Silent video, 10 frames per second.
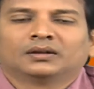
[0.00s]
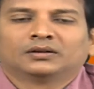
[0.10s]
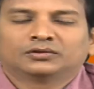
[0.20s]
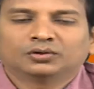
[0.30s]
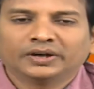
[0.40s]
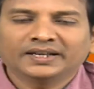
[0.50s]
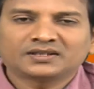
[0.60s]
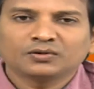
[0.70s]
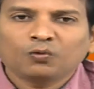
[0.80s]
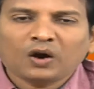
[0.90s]
So next,
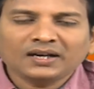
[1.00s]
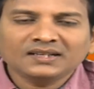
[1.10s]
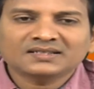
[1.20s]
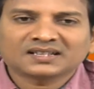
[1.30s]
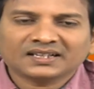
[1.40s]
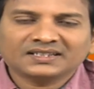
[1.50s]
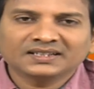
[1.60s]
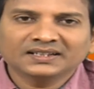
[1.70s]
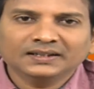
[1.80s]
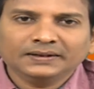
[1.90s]
what is
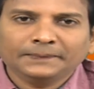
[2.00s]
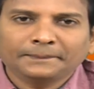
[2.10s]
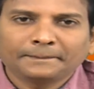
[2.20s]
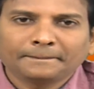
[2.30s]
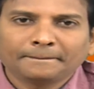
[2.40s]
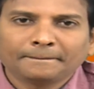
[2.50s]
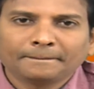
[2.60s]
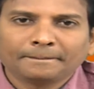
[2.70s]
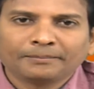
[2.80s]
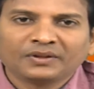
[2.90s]
structure?
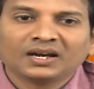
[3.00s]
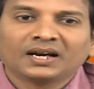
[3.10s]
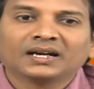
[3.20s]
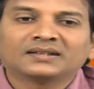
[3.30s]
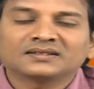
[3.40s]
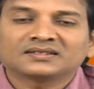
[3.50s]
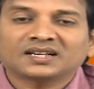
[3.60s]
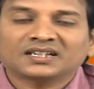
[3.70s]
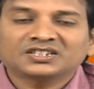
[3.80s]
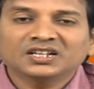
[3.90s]
Its
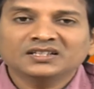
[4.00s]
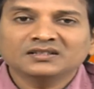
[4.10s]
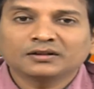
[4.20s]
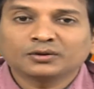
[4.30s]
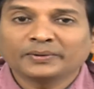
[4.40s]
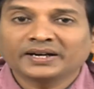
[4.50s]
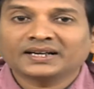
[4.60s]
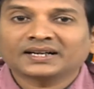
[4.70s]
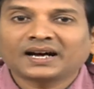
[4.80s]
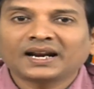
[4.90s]
structure is nothing but a
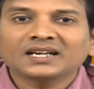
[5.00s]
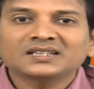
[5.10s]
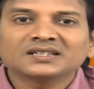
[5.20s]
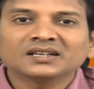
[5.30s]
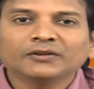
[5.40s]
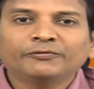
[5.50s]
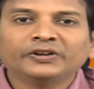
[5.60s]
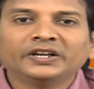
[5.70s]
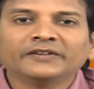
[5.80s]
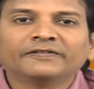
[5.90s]
collection
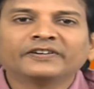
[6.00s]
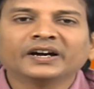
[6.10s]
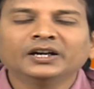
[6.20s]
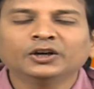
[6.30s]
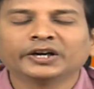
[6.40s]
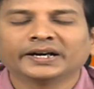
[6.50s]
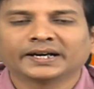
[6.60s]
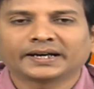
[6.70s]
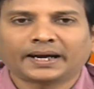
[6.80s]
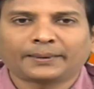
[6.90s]
of different data
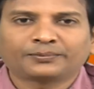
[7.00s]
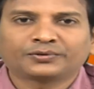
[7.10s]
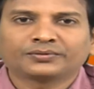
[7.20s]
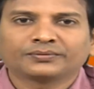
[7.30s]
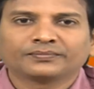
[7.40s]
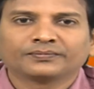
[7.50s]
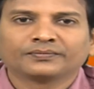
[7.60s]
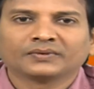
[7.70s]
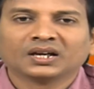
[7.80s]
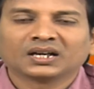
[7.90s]
types.
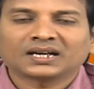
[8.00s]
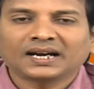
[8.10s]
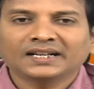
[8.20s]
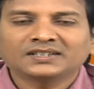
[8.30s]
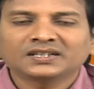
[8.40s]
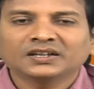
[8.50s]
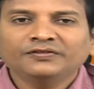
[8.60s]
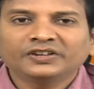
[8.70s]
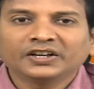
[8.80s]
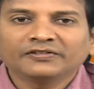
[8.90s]
Collection
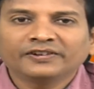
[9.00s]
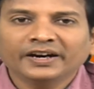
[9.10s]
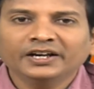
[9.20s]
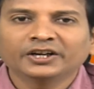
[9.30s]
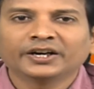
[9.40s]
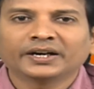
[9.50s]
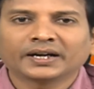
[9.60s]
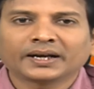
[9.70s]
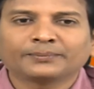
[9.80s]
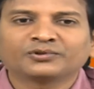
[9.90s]
of different data
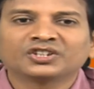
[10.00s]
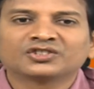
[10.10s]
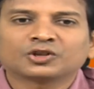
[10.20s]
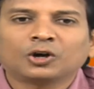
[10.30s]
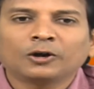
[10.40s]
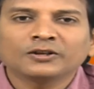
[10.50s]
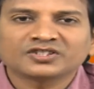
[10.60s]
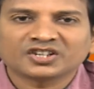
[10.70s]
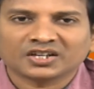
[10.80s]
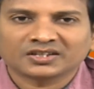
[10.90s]
types is called
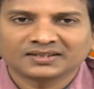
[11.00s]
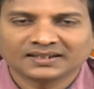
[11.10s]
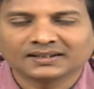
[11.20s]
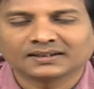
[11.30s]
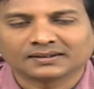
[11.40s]
structure.